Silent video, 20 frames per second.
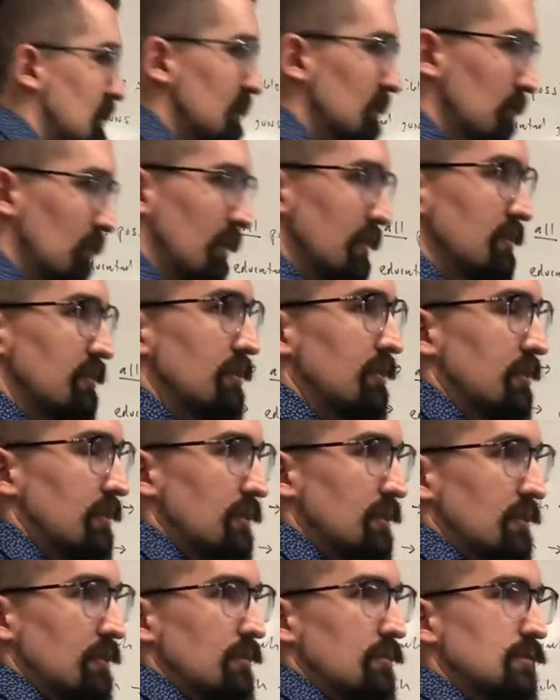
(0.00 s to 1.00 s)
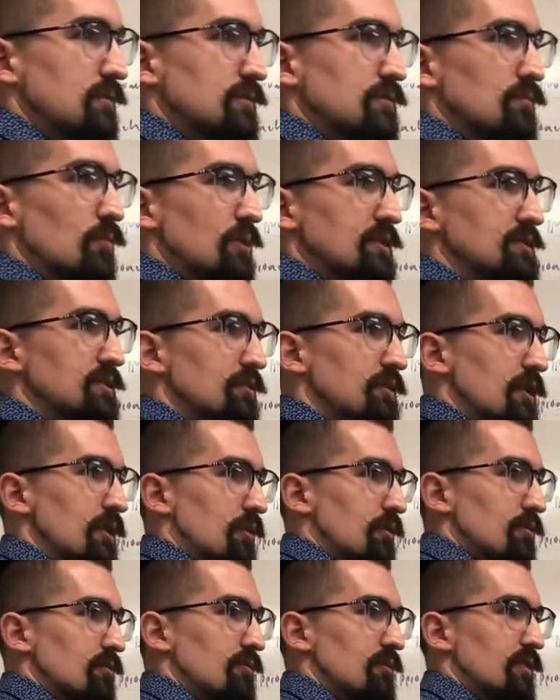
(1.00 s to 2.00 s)
other one you could use, once you
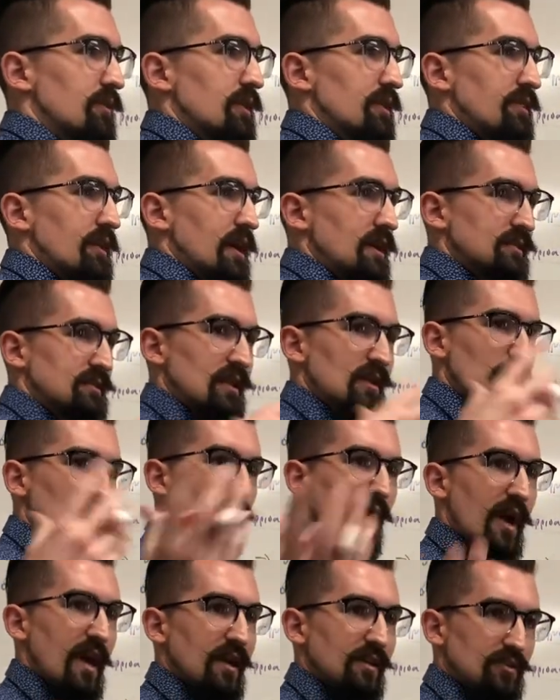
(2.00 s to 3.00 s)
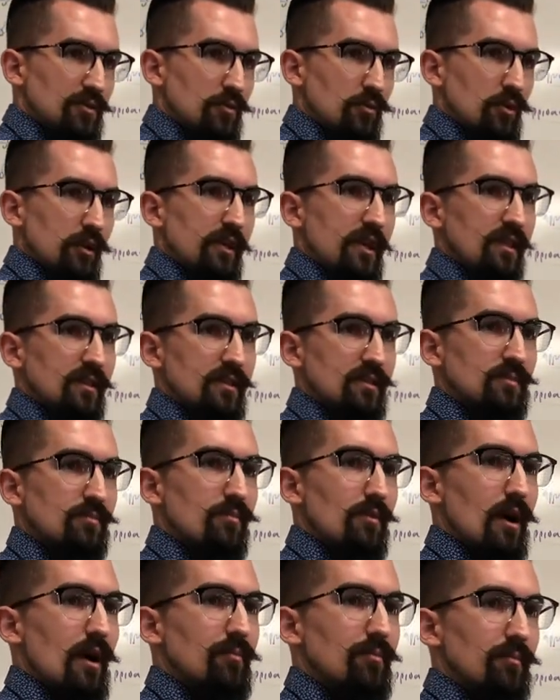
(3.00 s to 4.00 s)
know that that's a way to look at this
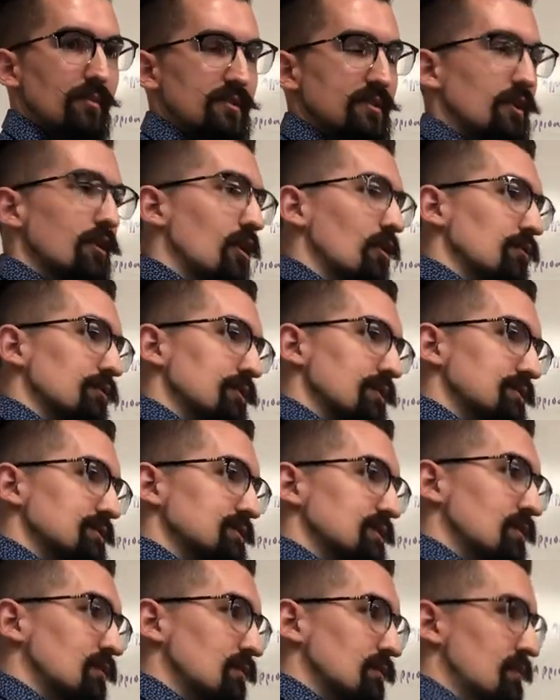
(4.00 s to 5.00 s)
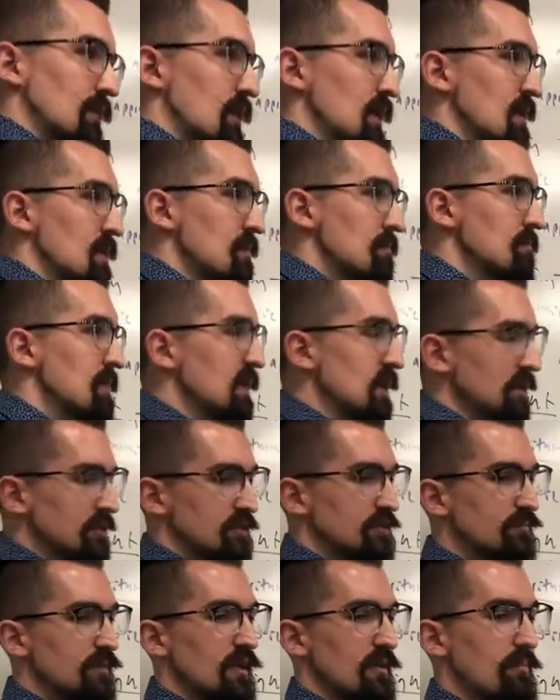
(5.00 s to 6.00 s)
problem, is, oh, those cones may not
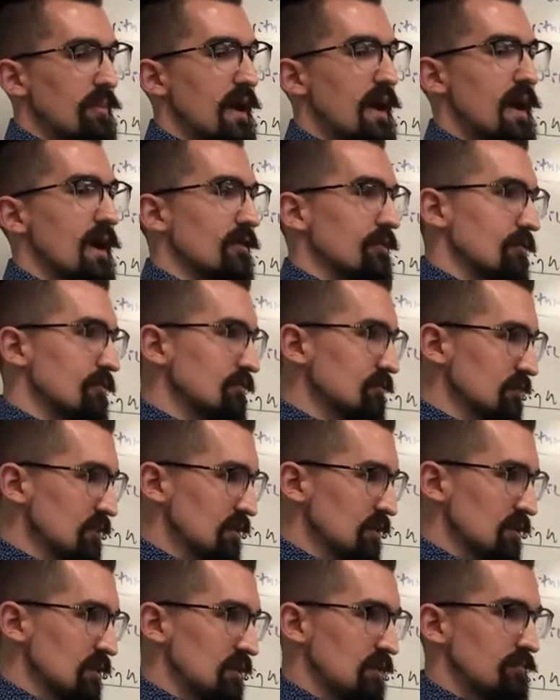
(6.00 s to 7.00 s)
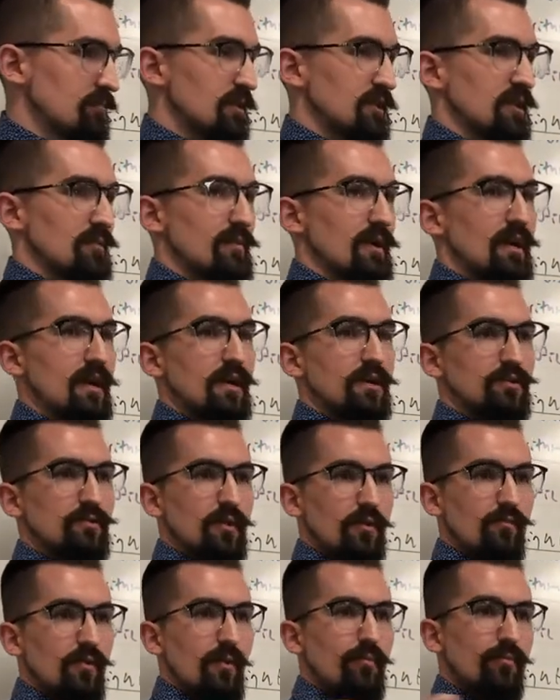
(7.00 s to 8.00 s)
just be a pattern, but they might
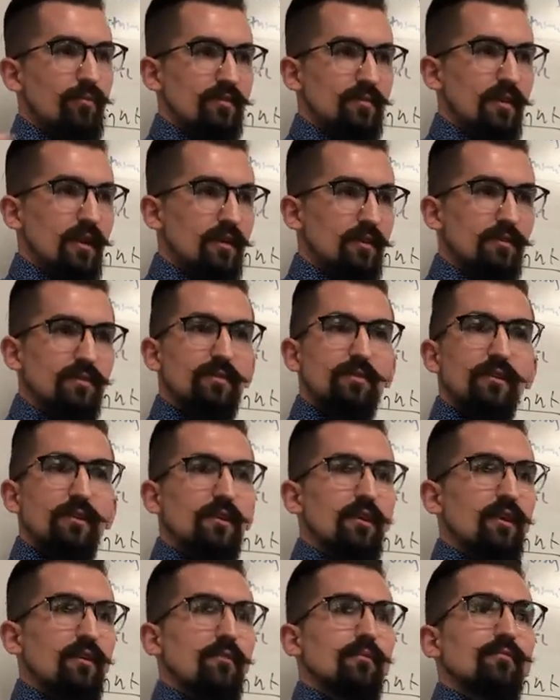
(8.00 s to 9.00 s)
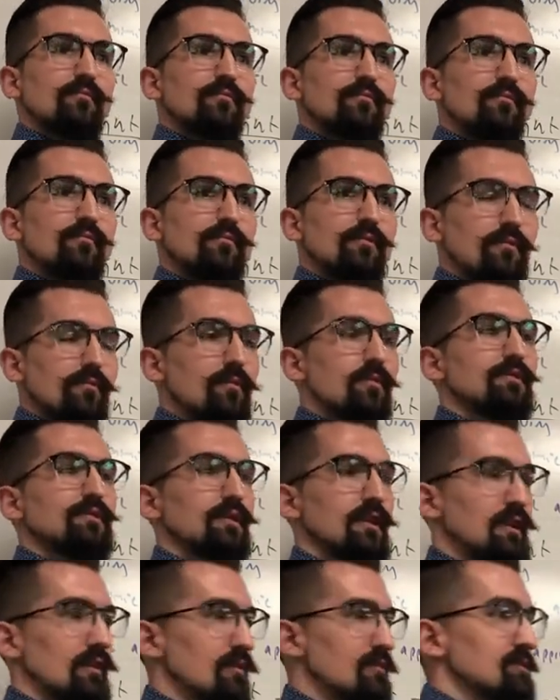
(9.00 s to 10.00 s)
actually represent, you know, the first
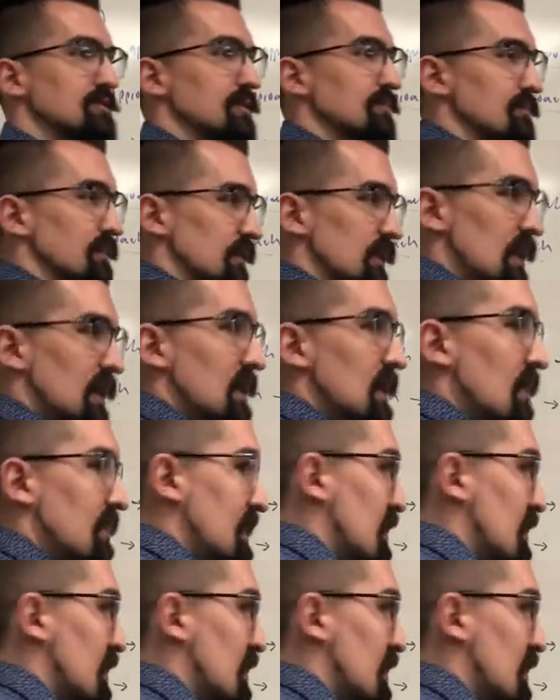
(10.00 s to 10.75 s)
letter of something. And